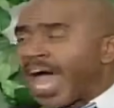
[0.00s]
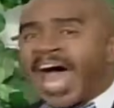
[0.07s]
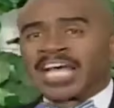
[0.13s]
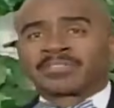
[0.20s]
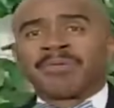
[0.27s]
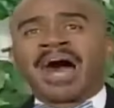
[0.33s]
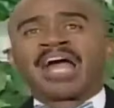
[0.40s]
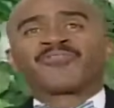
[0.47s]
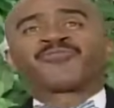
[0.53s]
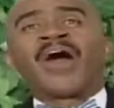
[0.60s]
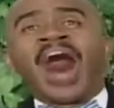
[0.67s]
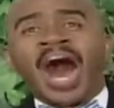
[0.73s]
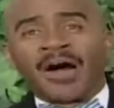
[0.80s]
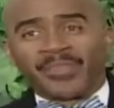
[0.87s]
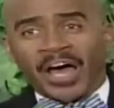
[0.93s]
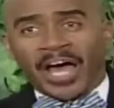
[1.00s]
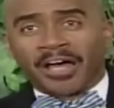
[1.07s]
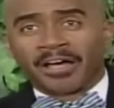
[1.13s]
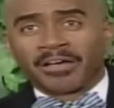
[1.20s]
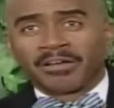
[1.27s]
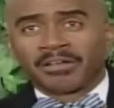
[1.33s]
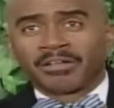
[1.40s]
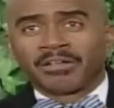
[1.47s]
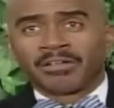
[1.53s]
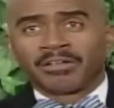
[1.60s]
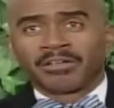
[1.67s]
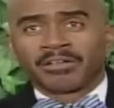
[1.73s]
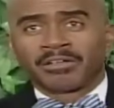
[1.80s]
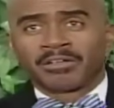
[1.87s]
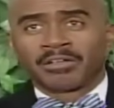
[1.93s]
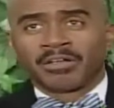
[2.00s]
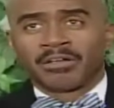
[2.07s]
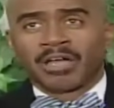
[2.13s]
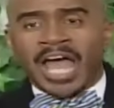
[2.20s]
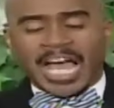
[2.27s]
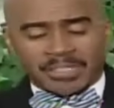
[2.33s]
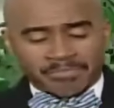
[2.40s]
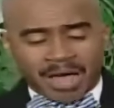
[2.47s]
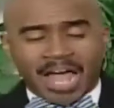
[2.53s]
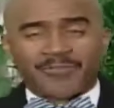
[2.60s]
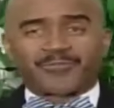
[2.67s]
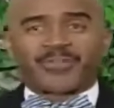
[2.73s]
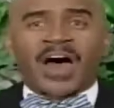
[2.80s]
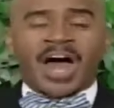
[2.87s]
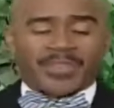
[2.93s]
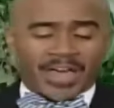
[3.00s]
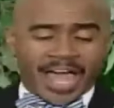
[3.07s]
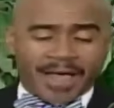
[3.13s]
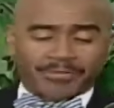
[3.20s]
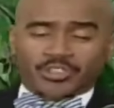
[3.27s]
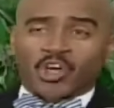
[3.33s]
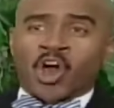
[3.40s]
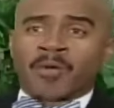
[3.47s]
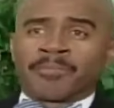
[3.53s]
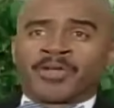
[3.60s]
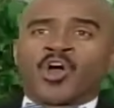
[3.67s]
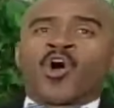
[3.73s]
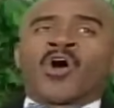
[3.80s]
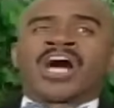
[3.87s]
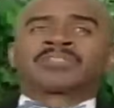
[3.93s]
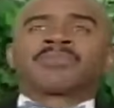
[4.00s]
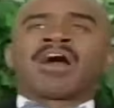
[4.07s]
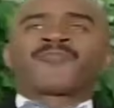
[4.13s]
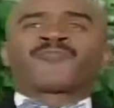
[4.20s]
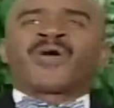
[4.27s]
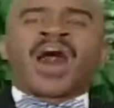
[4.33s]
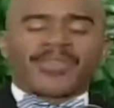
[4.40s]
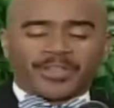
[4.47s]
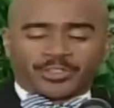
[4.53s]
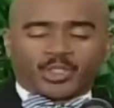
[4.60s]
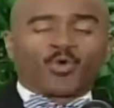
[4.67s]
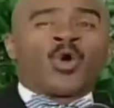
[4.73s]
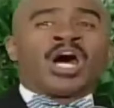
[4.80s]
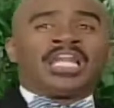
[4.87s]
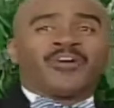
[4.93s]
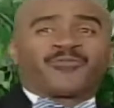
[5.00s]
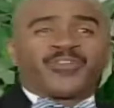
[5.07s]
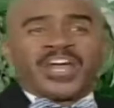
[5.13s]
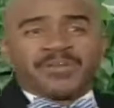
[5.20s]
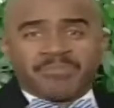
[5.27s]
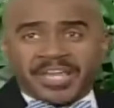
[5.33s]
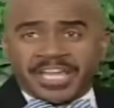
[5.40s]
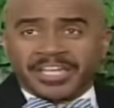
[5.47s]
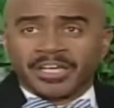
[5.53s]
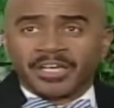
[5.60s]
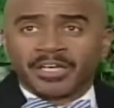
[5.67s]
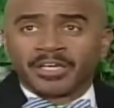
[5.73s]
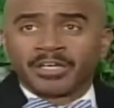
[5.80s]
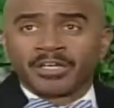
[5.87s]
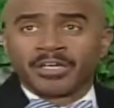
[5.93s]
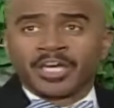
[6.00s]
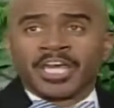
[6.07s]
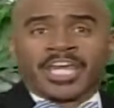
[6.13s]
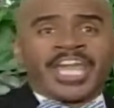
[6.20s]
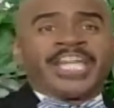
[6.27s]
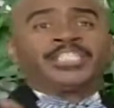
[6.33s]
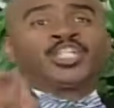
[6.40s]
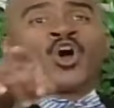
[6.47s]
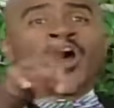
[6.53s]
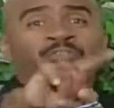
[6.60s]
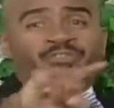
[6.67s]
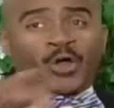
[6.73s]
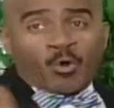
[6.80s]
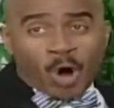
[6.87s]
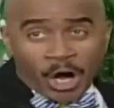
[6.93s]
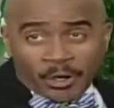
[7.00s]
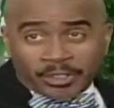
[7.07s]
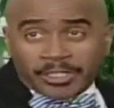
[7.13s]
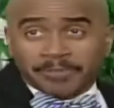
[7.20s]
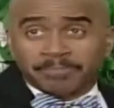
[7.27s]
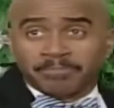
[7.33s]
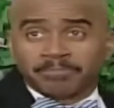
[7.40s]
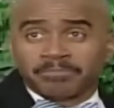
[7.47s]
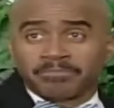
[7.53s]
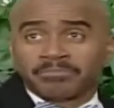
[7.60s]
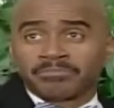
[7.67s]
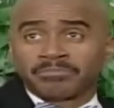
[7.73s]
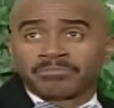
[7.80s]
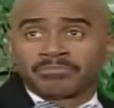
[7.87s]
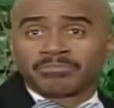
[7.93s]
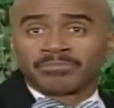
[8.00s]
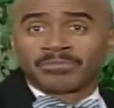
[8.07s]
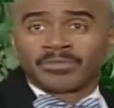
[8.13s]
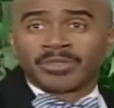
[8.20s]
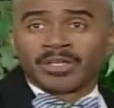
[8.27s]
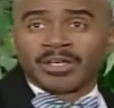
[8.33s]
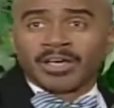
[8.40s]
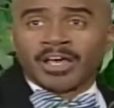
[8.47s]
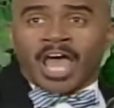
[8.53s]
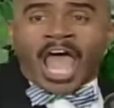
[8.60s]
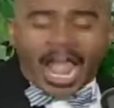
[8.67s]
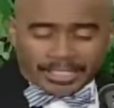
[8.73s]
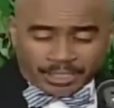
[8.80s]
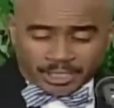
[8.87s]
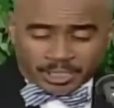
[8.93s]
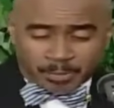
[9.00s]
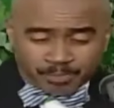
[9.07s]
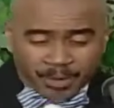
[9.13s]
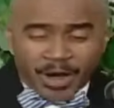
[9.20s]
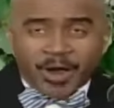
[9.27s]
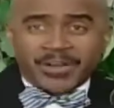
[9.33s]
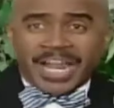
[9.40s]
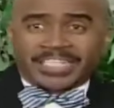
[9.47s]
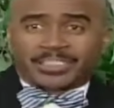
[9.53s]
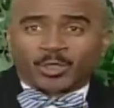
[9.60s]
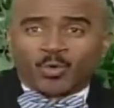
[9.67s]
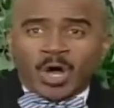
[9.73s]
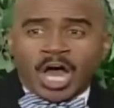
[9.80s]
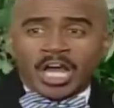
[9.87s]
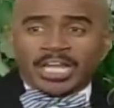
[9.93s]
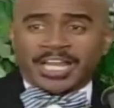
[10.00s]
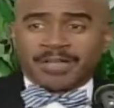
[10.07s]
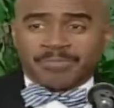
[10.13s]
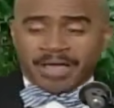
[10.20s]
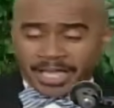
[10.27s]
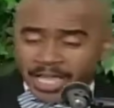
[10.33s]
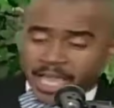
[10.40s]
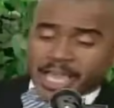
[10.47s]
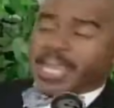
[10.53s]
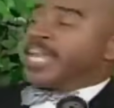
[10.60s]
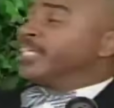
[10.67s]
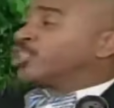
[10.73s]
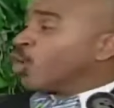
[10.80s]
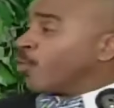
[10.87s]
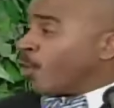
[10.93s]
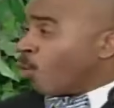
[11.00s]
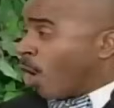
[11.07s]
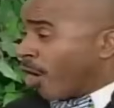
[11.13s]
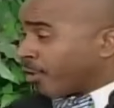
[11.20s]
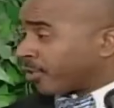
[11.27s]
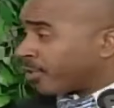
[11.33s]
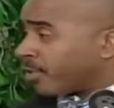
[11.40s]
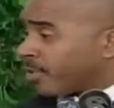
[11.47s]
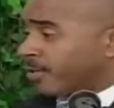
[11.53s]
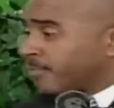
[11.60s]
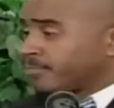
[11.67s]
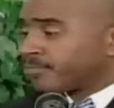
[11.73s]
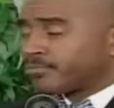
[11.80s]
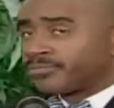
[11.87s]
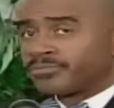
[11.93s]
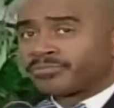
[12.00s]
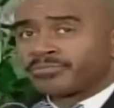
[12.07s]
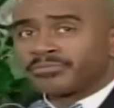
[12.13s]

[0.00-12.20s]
arose, as my father, as my father hath taught me, as my father hath taught me, or as my father dwell offend me, I speak. He doeth the work. That's right. And the spirit that dwell in me, he do the work. That's right.